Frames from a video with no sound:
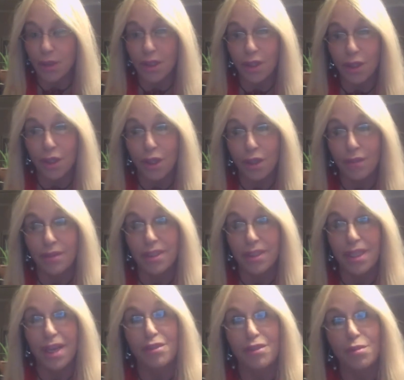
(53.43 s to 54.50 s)
with the
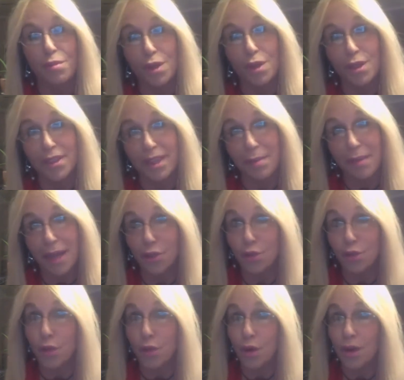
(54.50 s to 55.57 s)
curves of the pulls on my
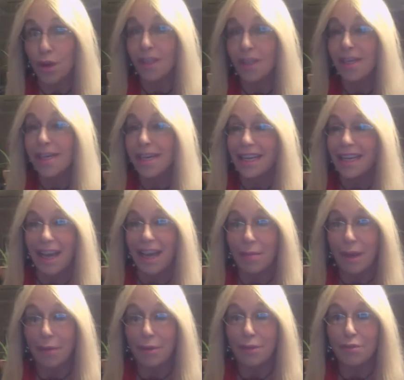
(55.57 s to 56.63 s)
drawer and on
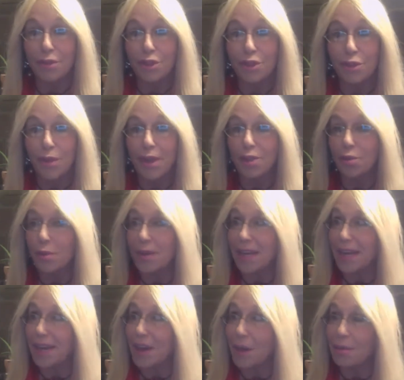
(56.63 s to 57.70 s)
my refrigerator. When
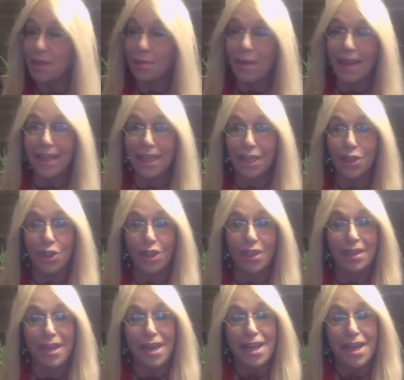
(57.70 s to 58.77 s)
I come into my
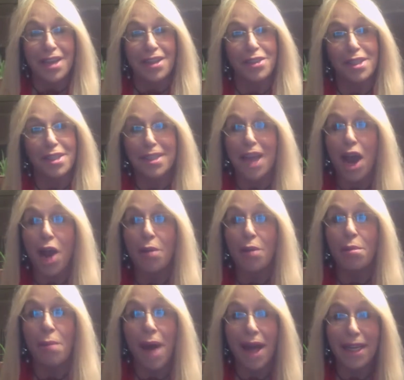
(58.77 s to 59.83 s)
kitchen, there's this
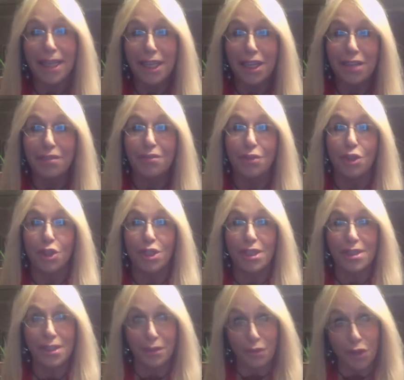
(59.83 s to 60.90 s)
harmonic
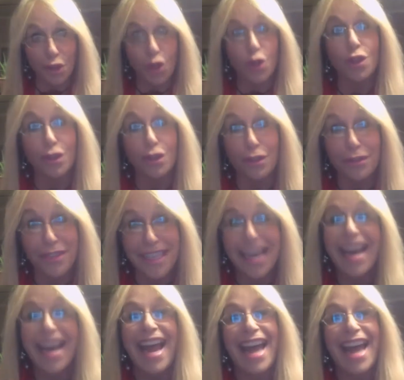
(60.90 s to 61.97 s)
convergence of curves,
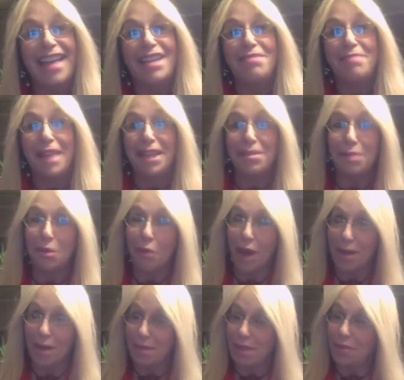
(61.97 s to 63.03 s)
and it makes me
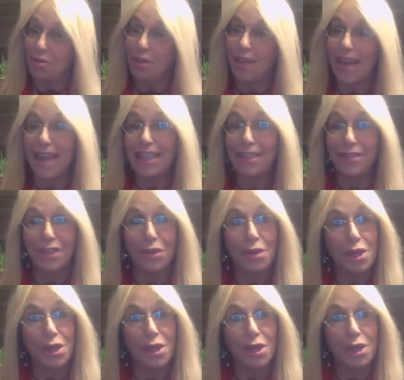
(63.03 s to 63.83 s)
want to be creative. So